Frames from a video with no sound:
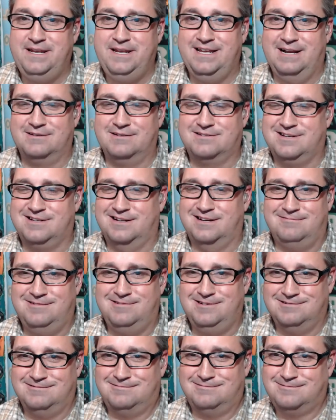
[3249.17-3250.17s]
And I was like,
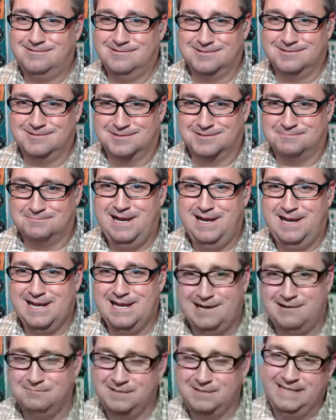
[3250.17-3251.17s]
what in the world does bag
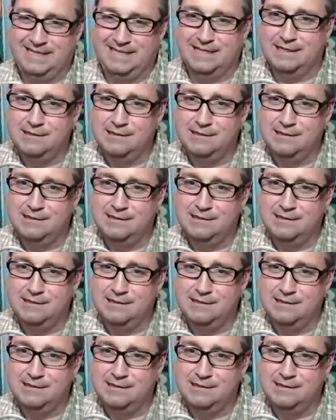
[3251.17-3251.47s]
out mean?